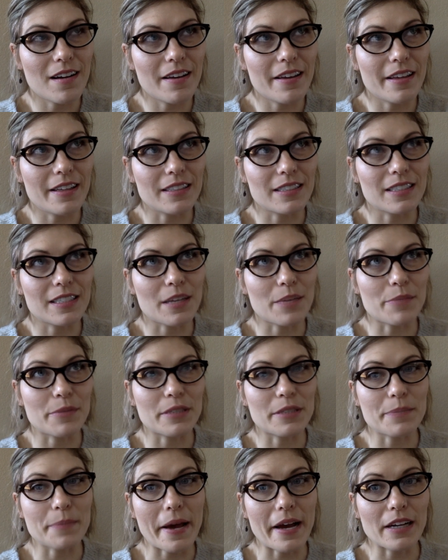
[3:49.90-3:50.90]
in some
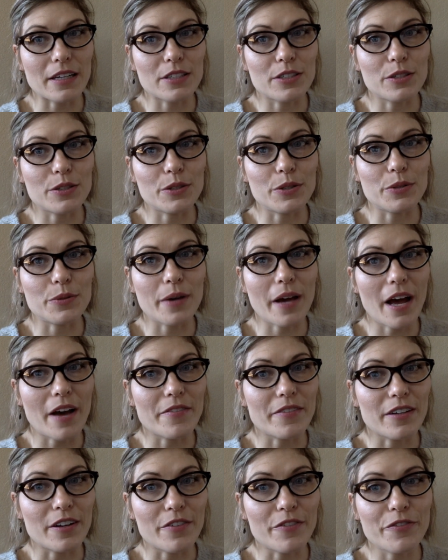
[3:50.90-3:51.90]
respects. You
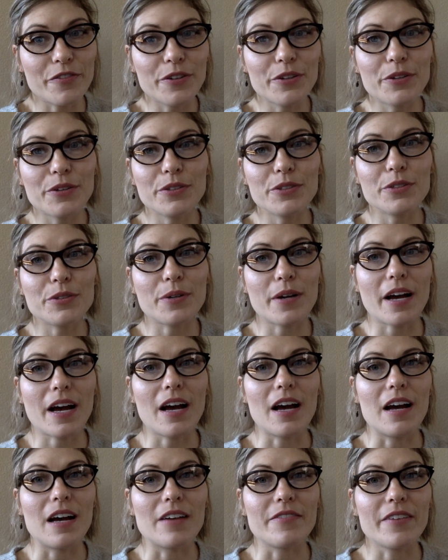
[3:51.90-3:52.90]
have enough food, you
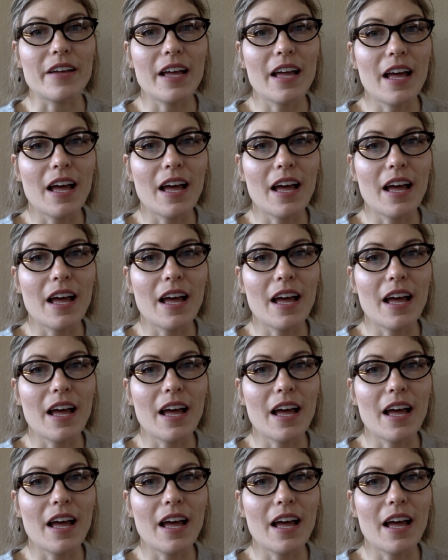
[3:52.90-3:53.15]
have